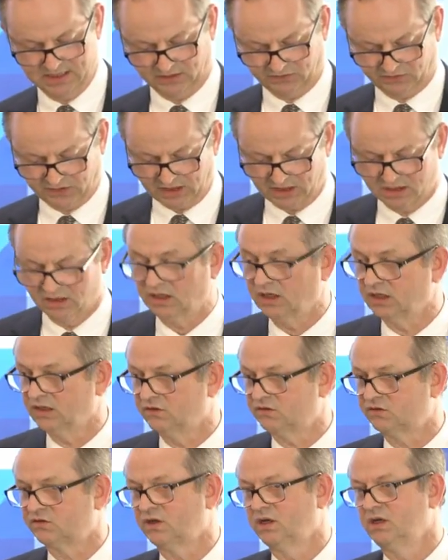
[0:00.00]
Second
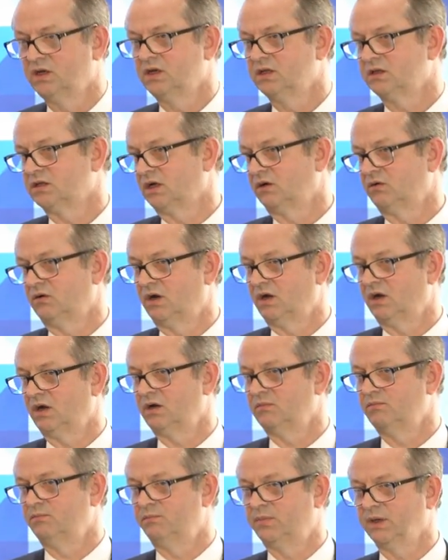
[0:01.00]
is there
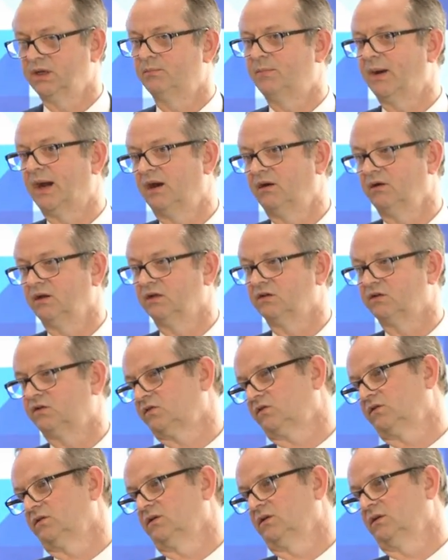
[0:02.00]
are big
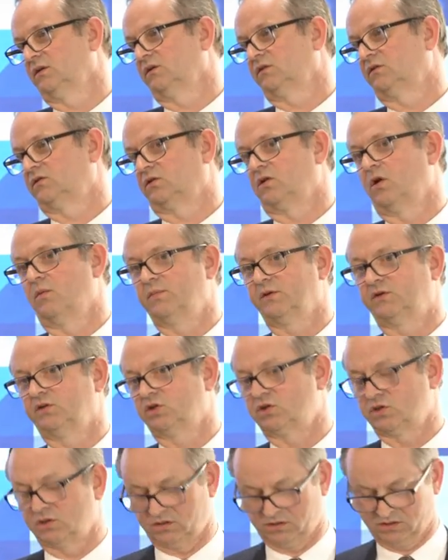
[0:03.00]
barriers to
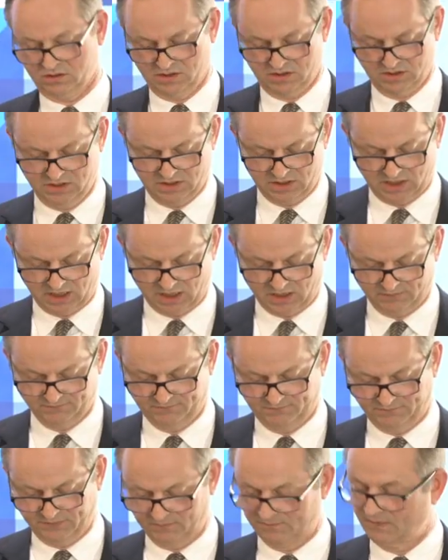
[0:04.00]
competition.
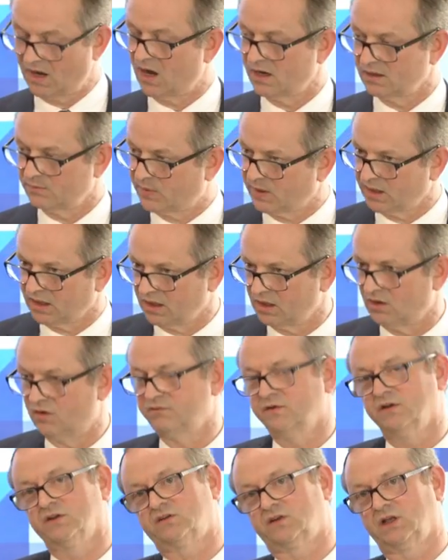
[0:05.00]
for IP,
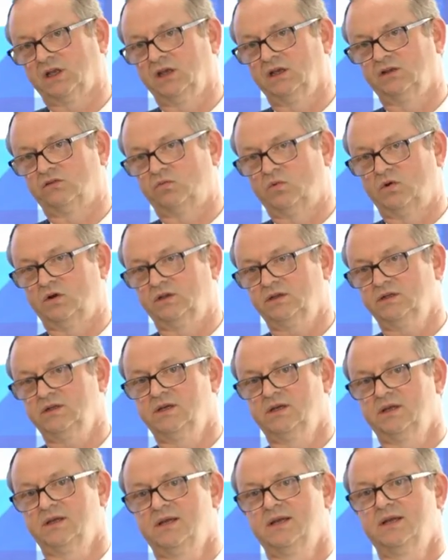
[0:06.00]
obviously, is one.
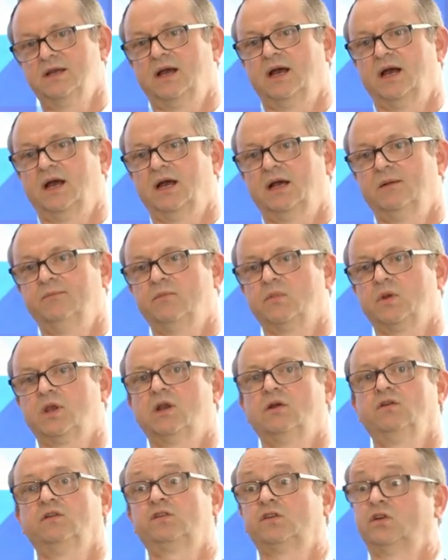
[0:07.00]
Um,
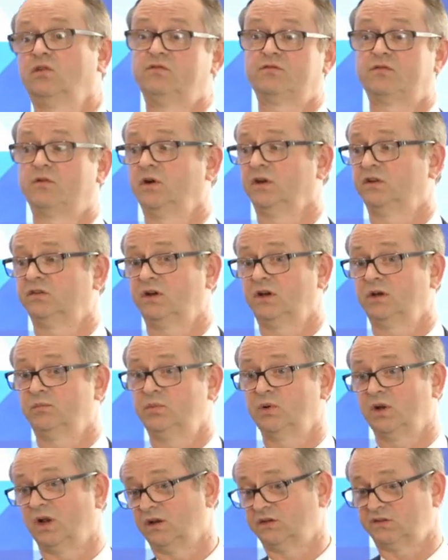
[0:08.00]
you know, so for
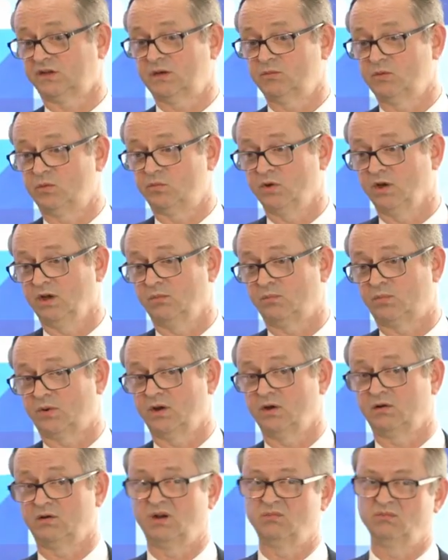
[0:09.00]
example, our salmon breeding
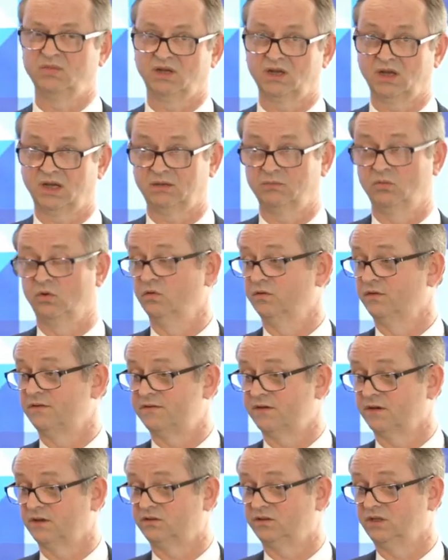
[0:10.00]
program began more than
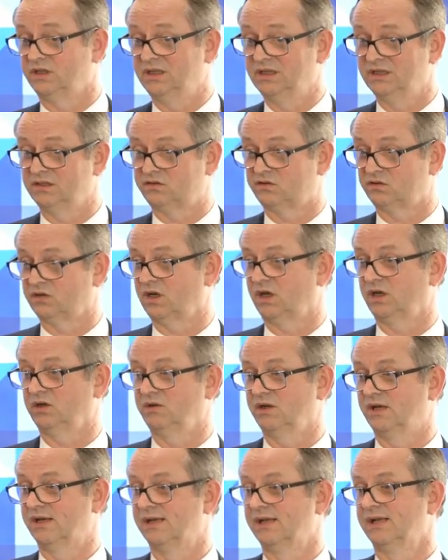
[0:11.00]
30 years
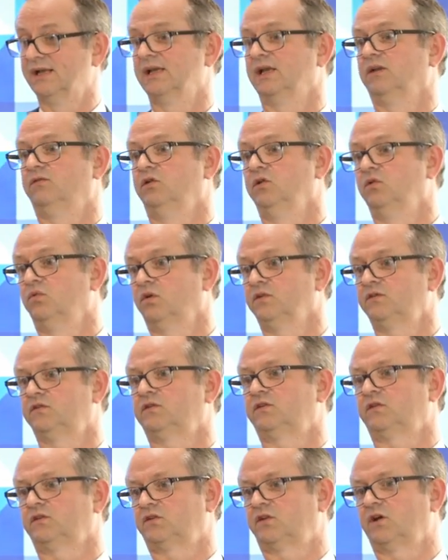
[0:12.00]
ago. If you
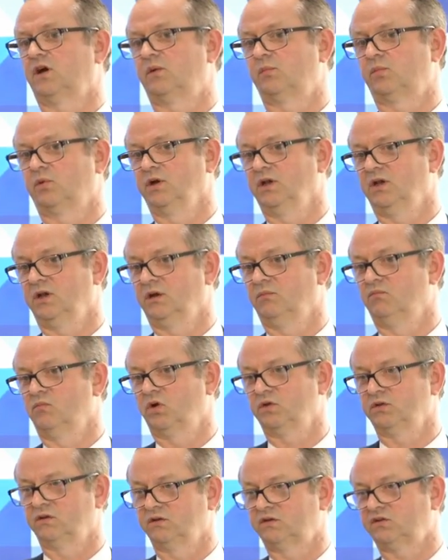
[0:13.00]
wanted to start breeding
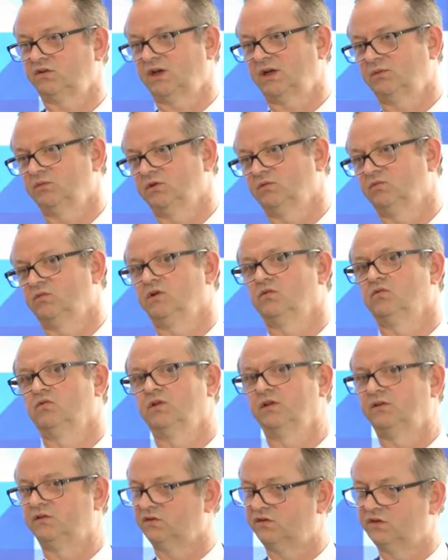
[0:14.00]
modern salmon with
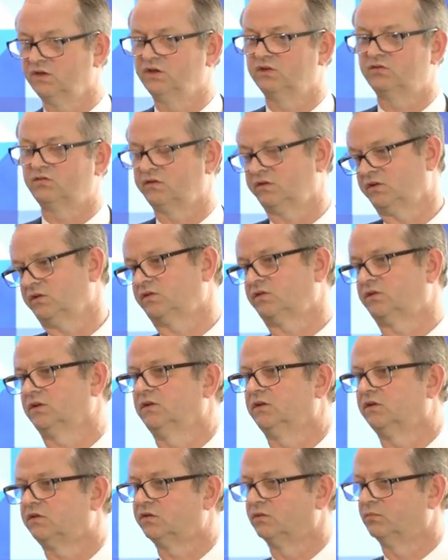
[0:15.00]
all the disease
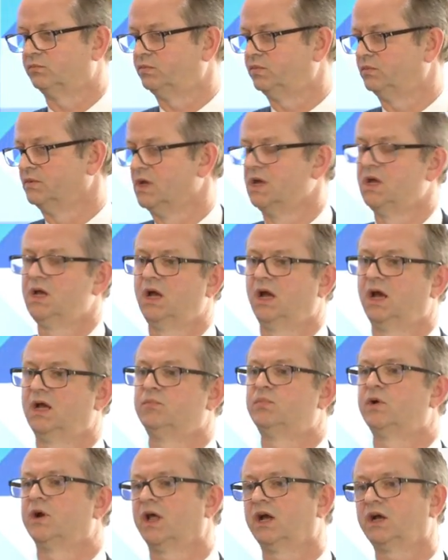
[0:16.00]
resistance and,
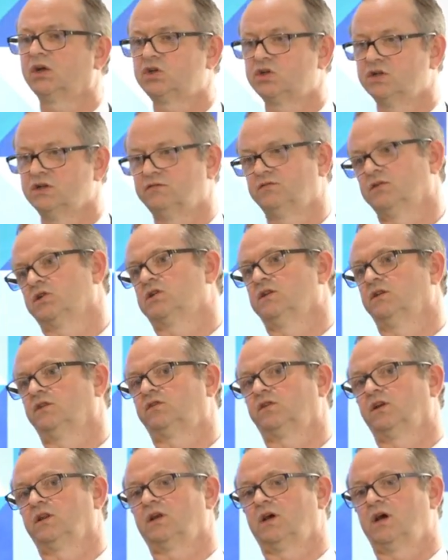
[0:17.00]
and production
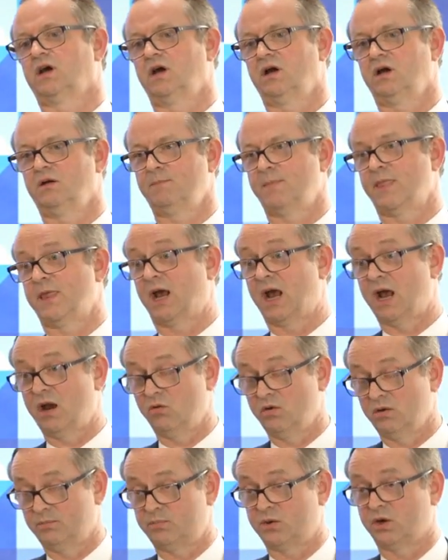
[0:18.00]
efficiency that our, that
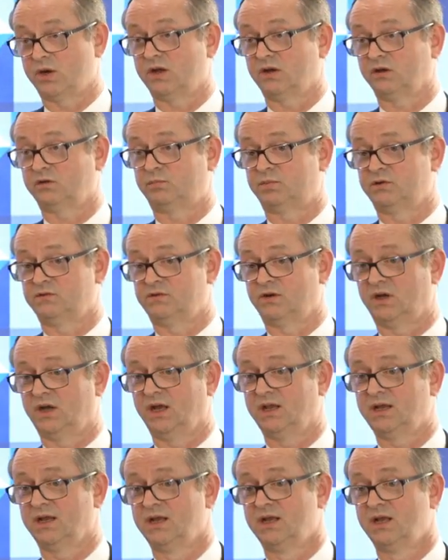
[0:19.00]
our products
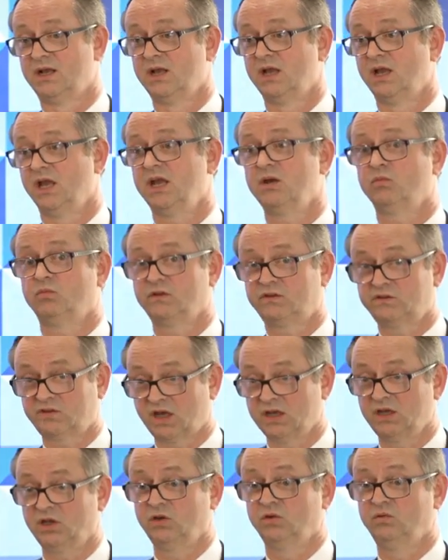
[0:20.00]
provide, it would
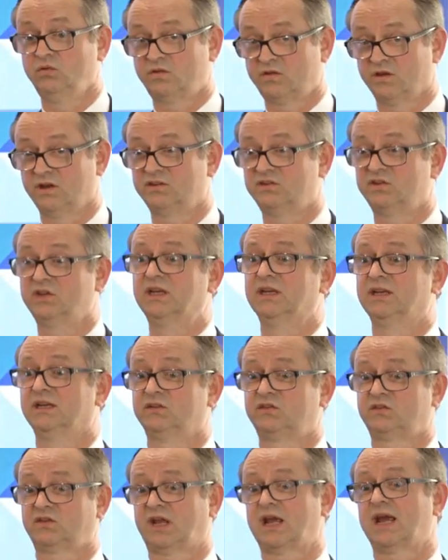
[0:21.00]
take you 30
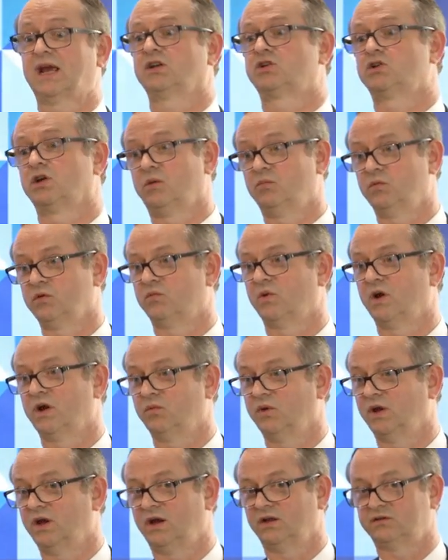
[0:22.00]
years to catch up with
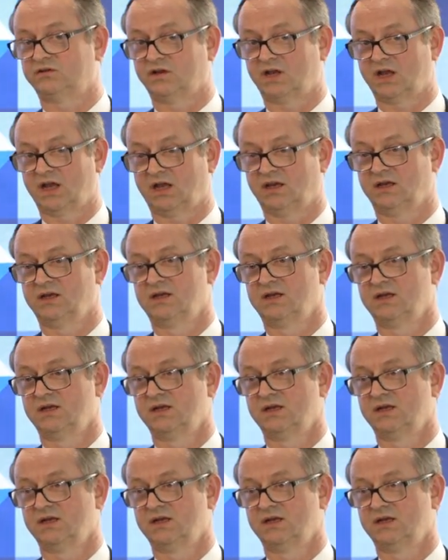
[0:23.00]
where we are today,